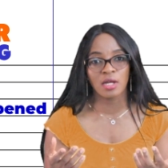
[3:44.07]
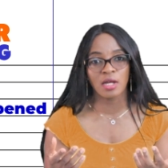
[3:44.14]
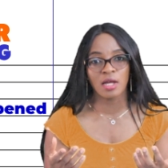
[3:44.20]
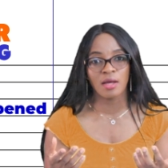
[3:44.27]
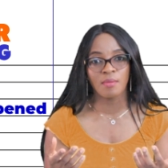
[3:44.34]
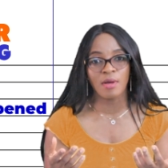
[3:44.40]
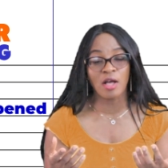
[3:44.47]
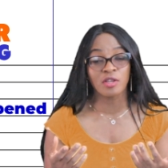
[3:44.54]

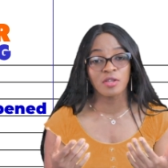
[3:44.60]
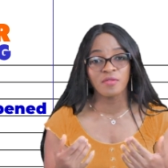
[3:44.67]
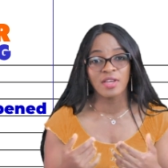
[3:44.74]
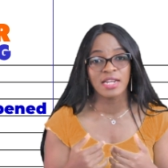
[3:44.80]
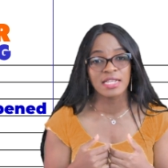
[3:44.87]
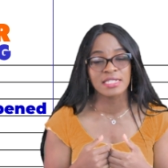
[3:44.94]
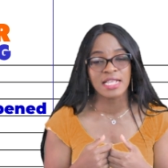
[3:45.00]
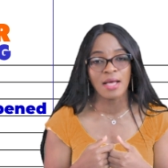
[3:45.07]
I'll give you
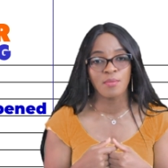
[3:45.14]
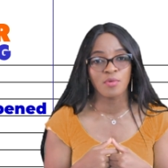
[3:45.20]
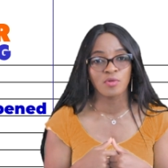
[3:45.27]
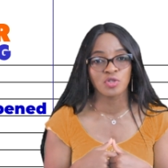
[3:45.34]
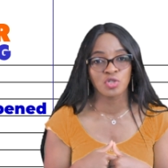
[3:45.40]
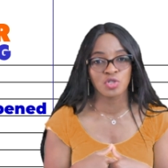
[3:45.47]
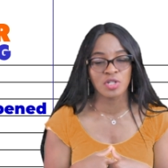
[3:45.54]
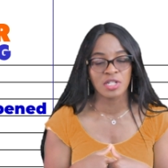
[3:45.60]
an example
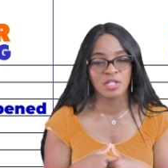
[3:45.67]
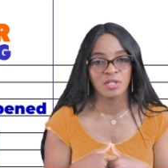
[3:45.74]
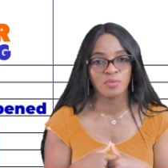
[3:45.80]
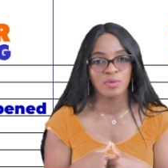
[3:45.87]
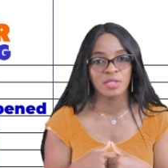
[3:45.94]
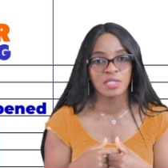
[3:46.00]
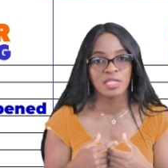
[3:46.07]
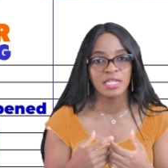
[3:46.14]
usually
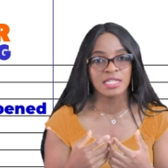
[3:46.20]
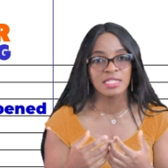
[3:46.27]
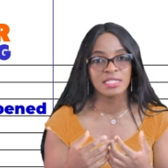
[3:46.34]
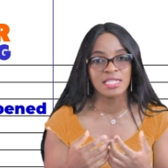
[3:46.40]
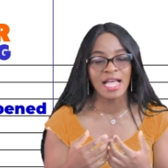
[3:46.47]
with things